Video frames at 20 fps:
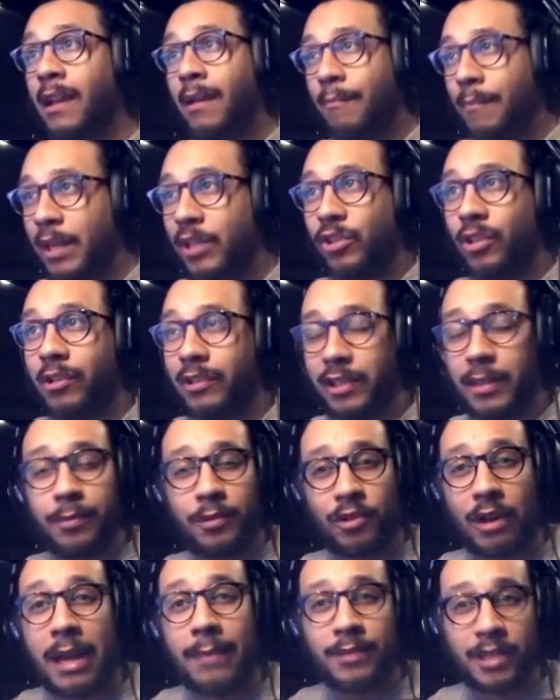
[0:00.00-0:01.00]
Make sure to
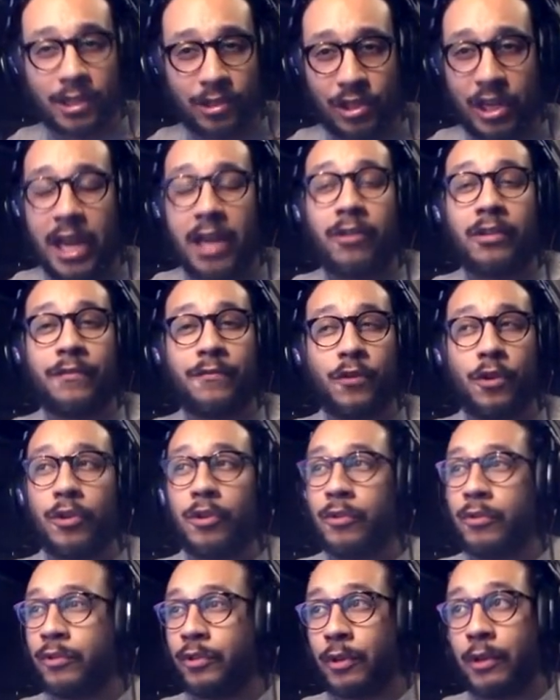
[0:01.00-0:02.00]
subscribe to the channel if you're
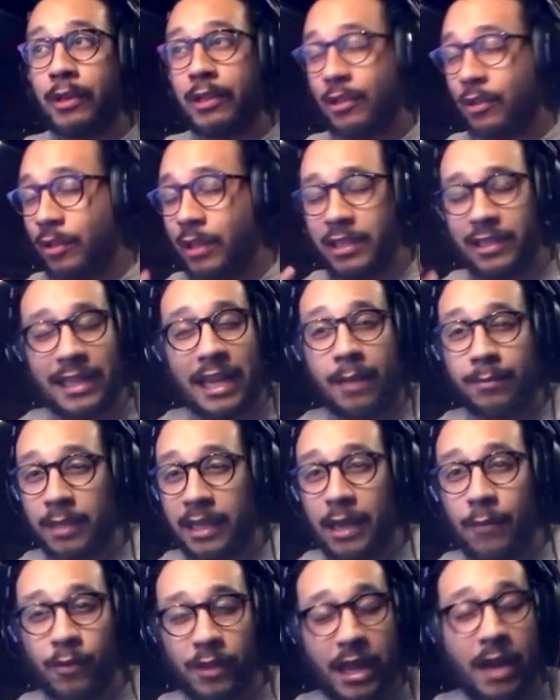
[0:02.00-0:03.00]
new so you can stay up to
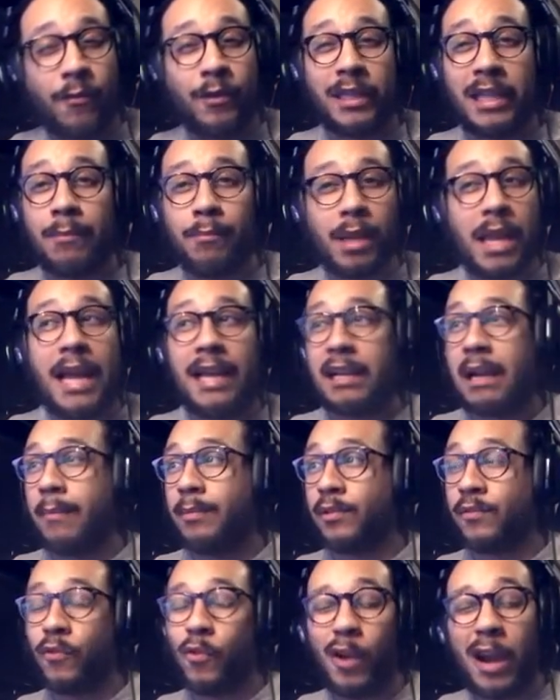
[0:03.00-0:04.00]
date with everything Black
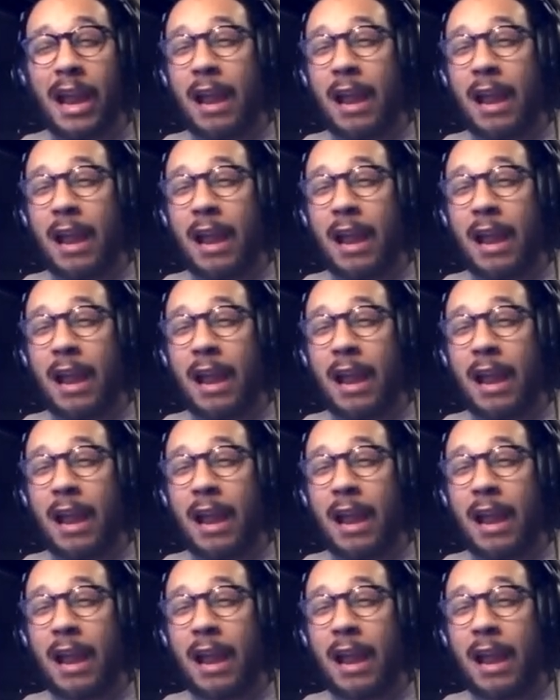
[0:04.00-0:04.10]
Ops 4,